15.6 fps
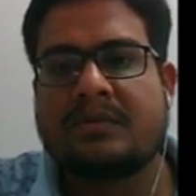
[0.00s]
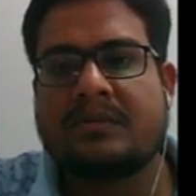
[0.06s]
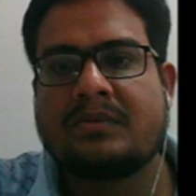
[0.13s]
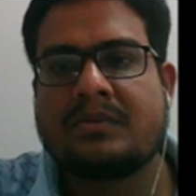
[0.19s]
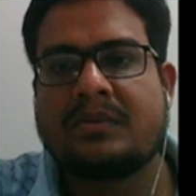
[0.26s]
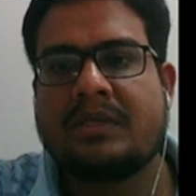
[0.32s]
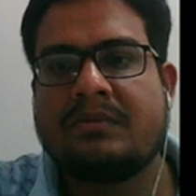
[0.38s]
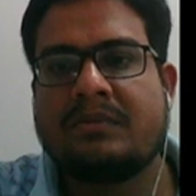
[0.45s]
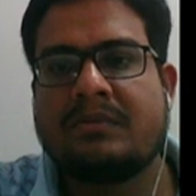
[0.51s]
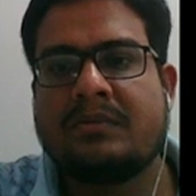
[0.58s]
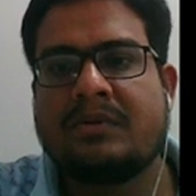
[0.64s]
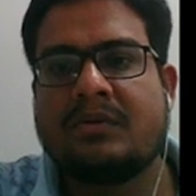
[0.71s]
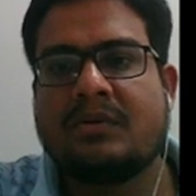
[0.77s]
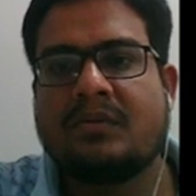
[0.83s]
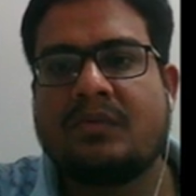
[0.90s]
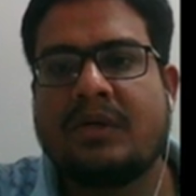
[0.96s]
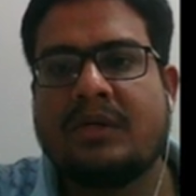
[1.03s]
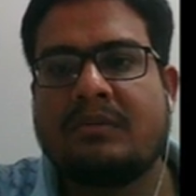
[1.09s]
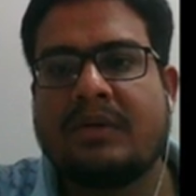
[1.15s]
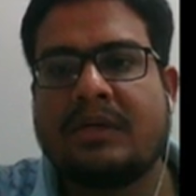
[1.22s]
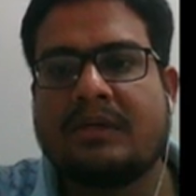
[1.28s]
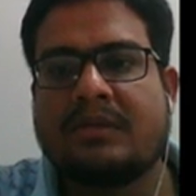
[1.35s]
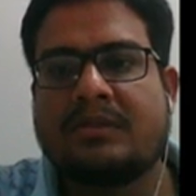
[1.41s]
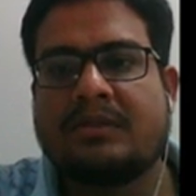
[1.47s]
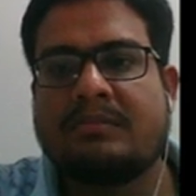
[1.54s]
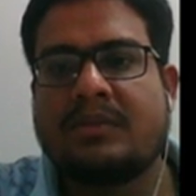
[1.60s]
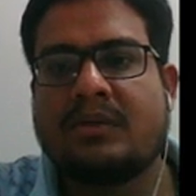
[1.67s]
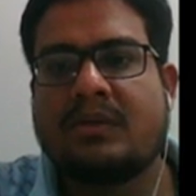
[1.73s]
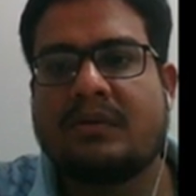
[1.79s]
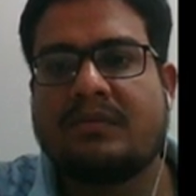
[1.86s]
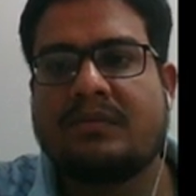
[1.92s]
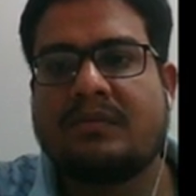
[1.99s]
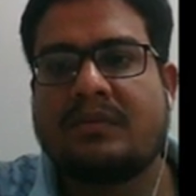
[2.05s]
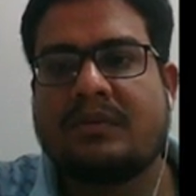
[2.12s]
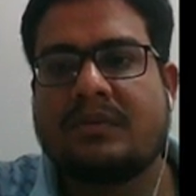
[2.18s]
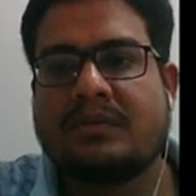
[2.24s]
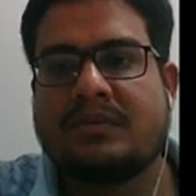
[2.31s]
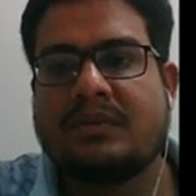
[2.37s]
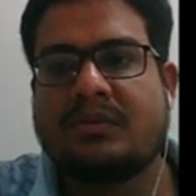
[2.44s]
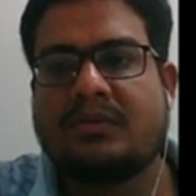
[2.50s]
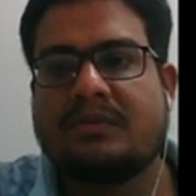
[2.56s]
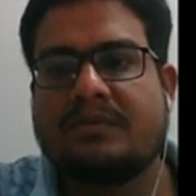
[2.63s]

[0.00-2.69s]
So that will be equal to 1 minus P of 0.